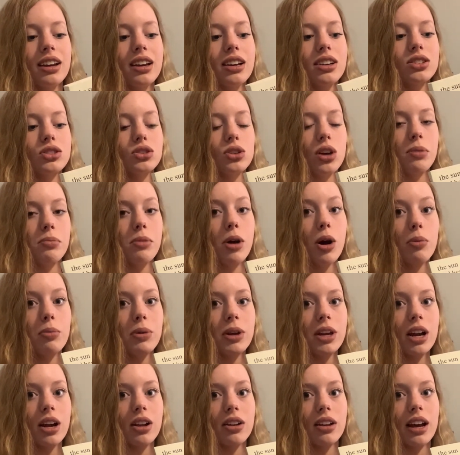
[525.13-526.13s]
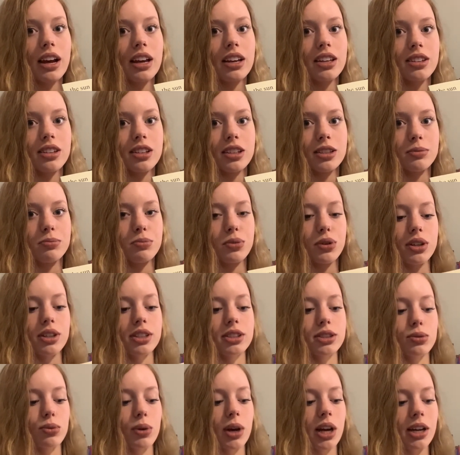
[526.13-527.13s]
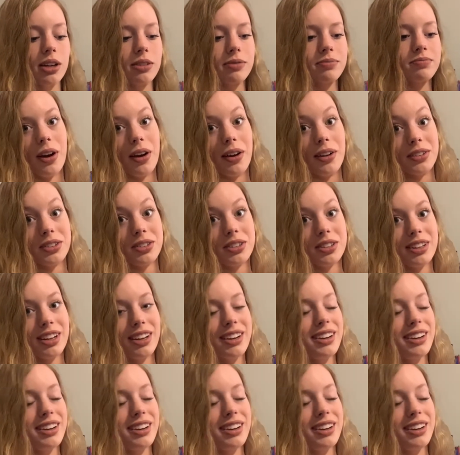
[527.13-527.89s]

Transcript: So I'm hoping I'll like this book as well. On to the